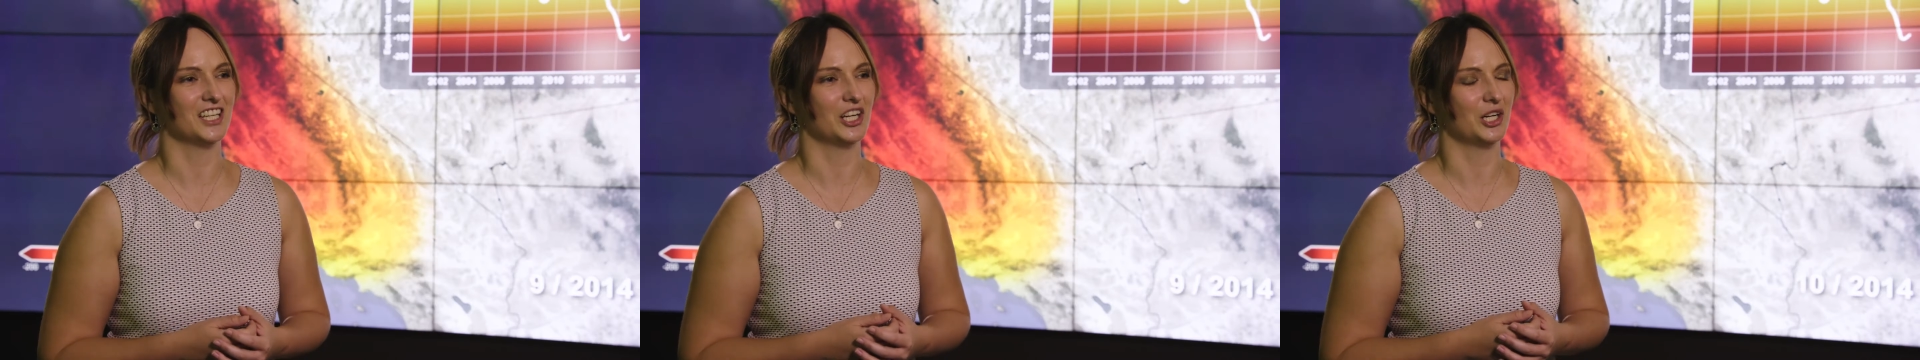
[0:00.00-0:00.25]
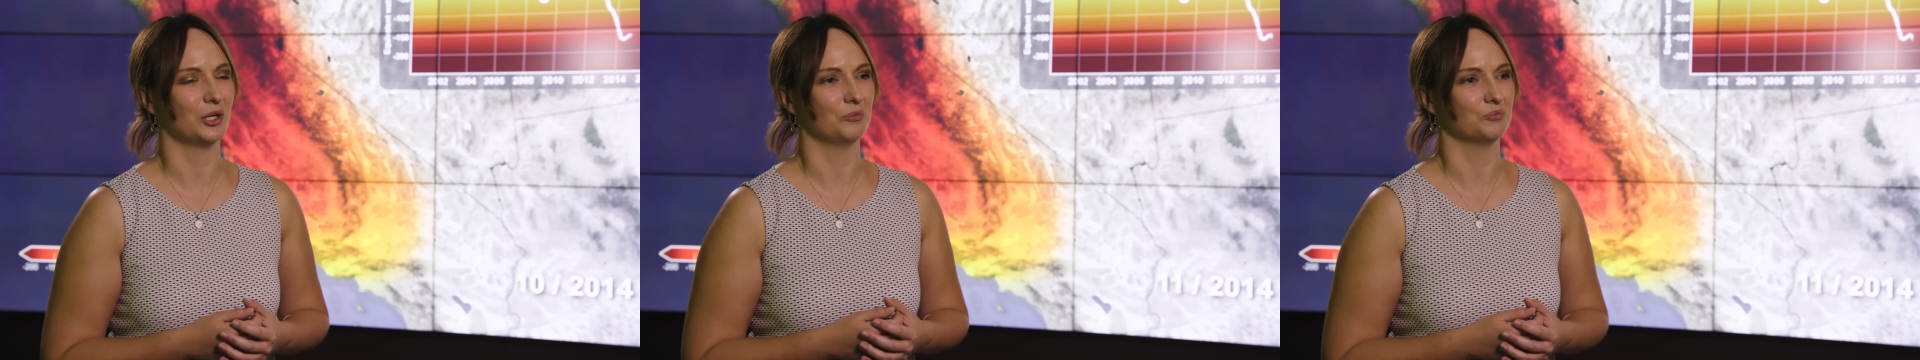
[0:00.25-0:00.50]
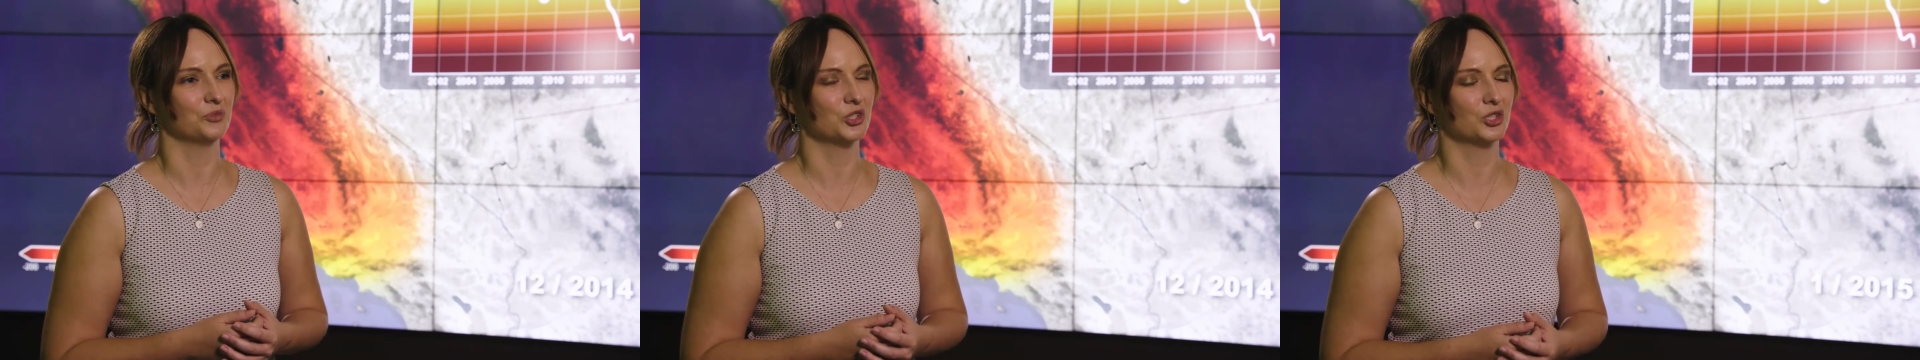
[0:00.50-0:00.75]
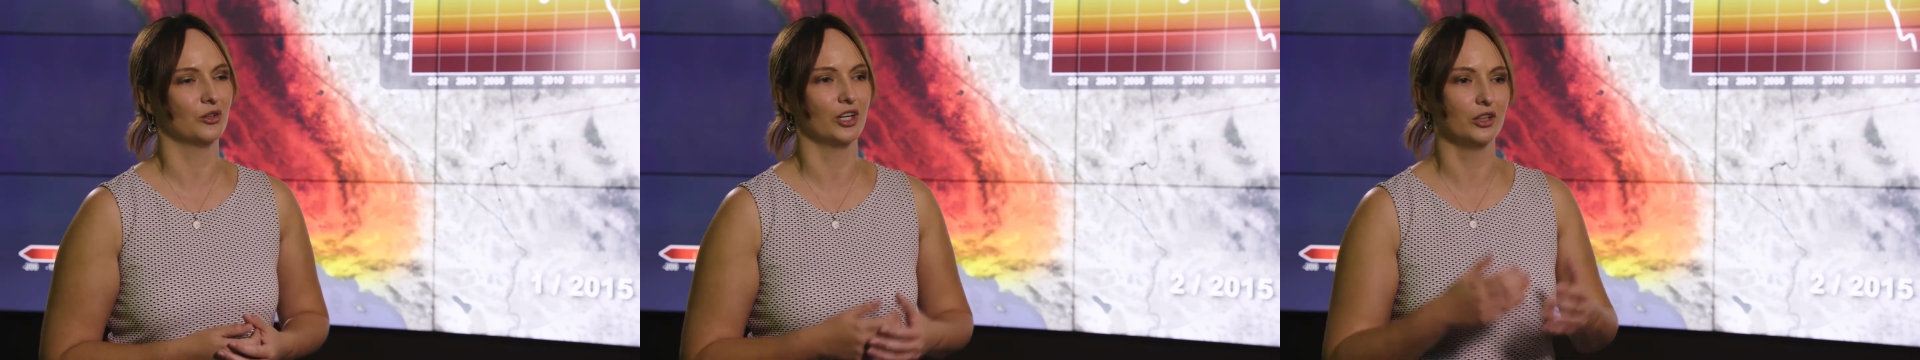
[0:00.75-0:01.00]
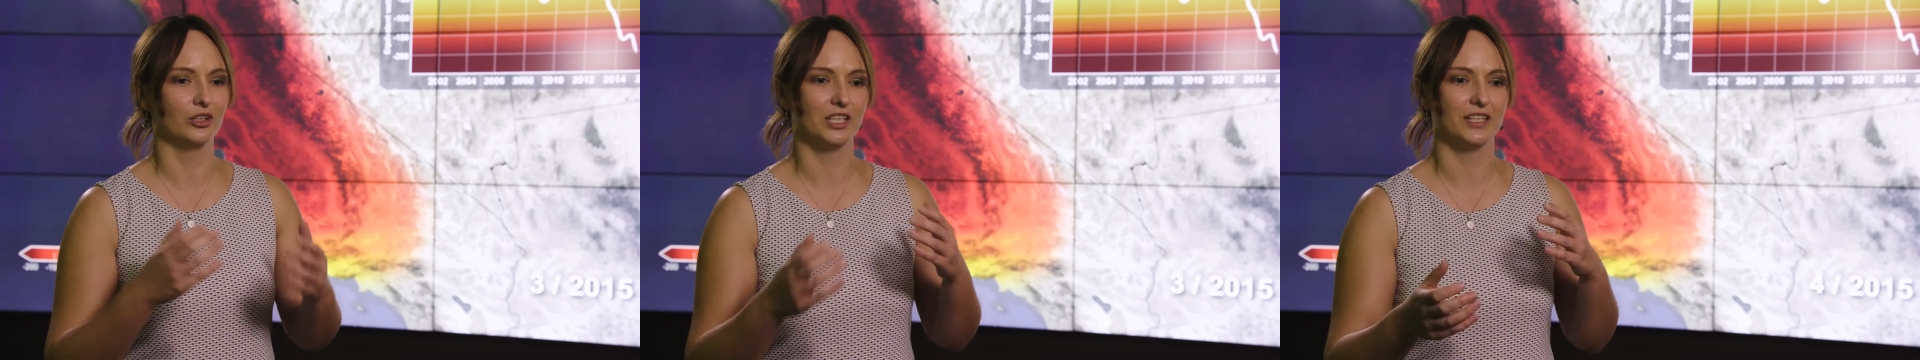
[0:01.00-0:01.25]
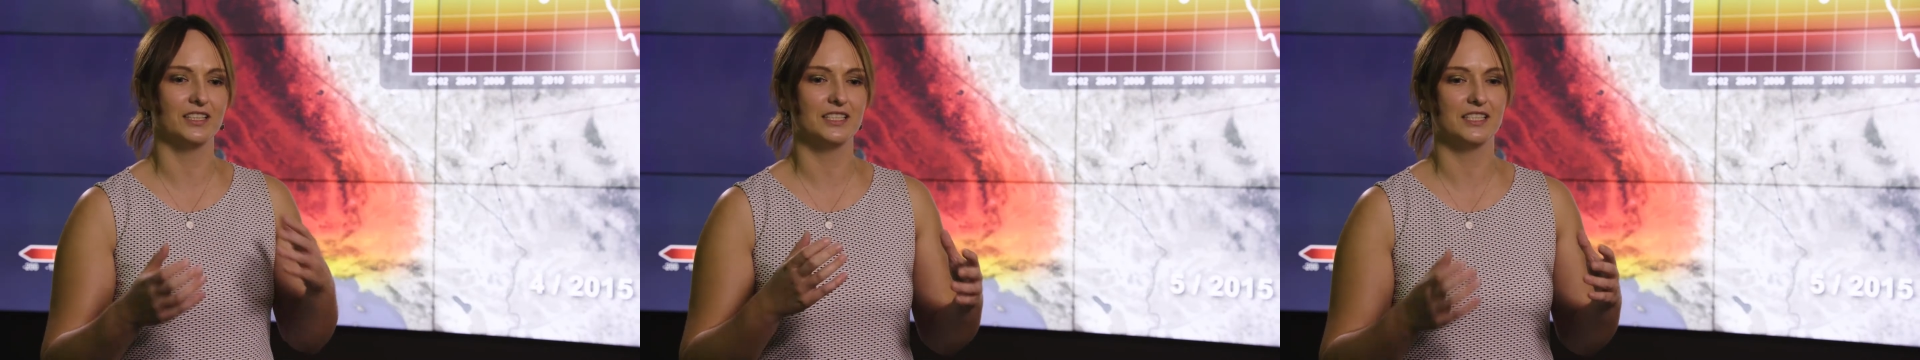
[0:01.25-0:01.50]
um, so I look
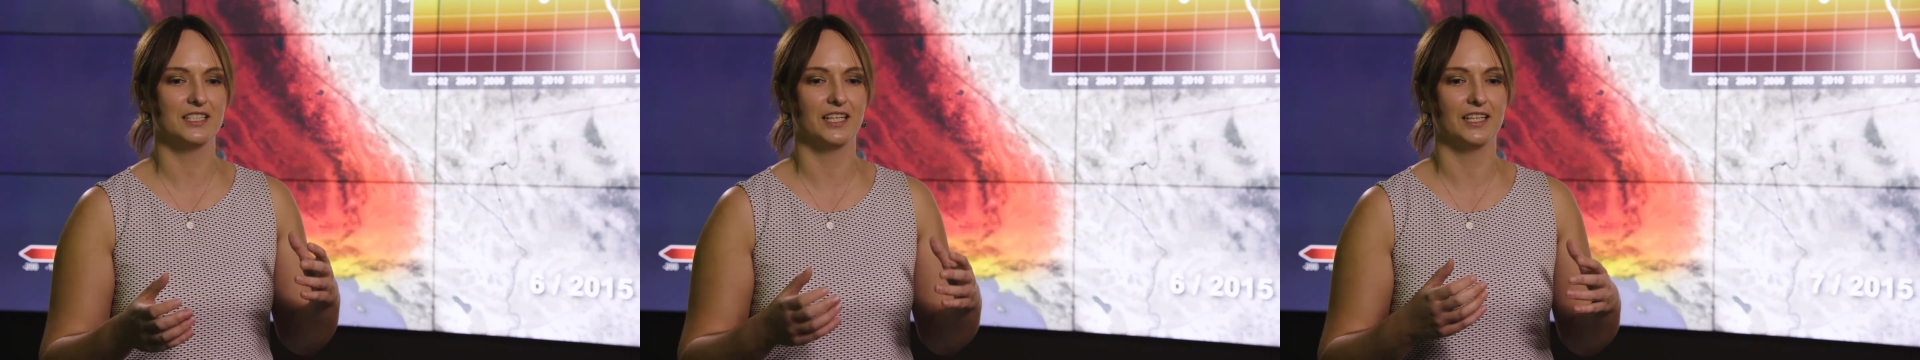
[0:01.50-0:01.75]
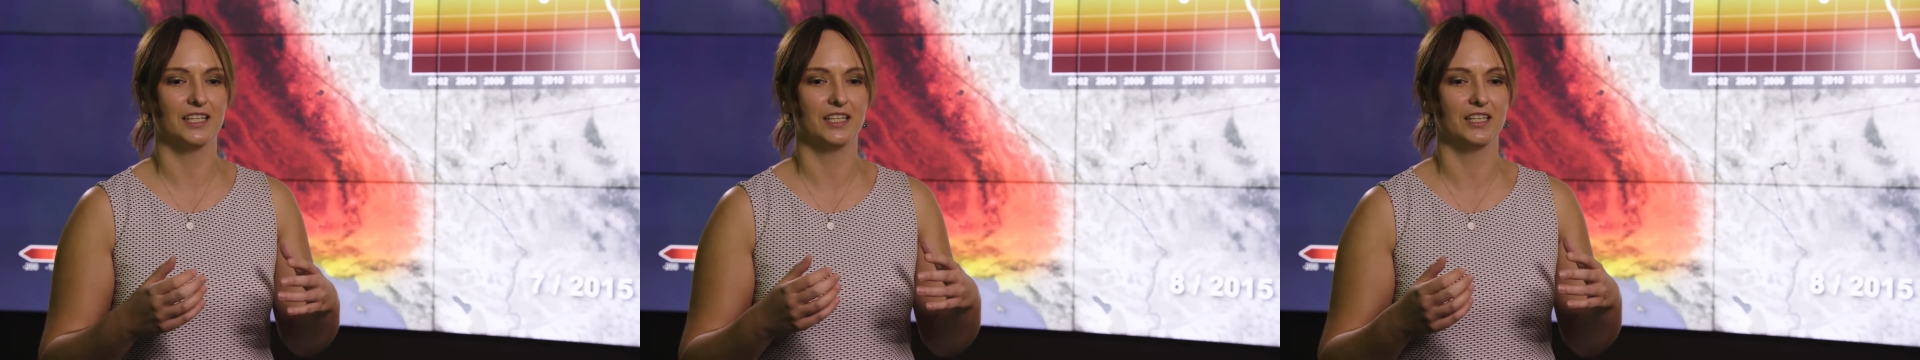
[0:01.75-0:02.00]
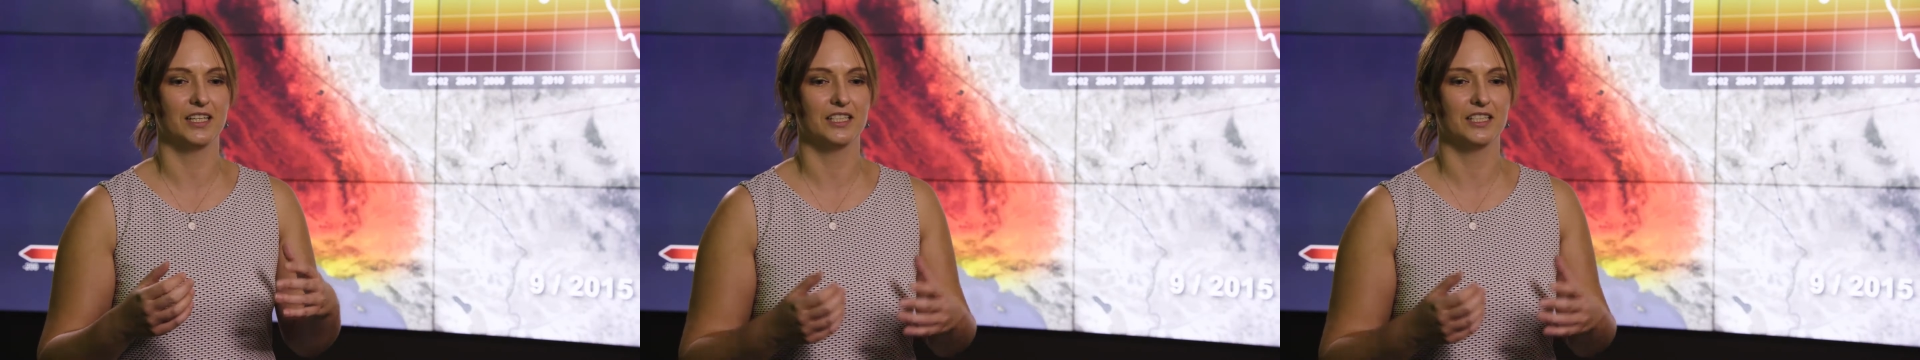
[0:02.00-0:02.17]
at these data